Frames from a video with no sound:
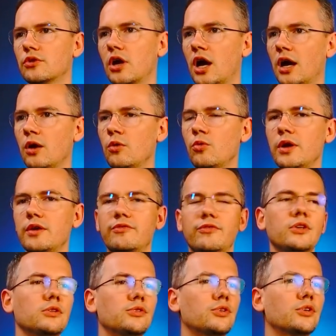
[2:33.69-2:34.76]
How do I
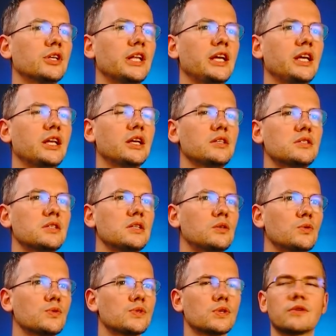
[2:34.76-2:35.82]
filter the data in
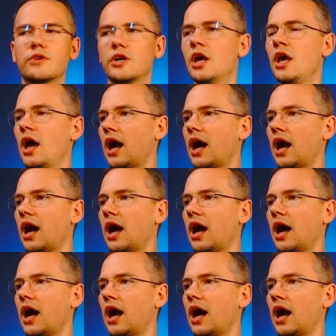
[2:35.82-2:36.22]
SQL Server?